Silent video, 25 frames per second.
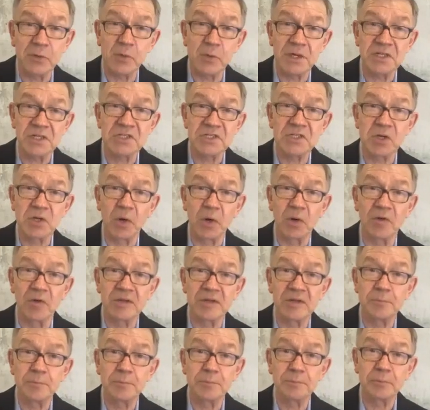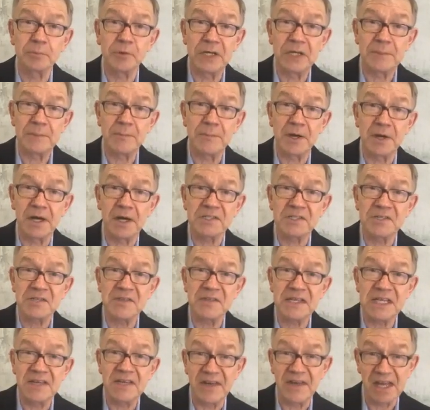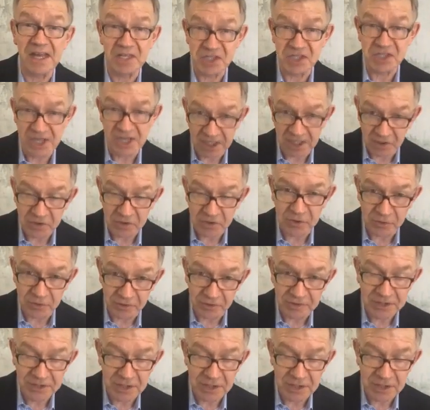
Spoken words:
which serves pretty much the evangelical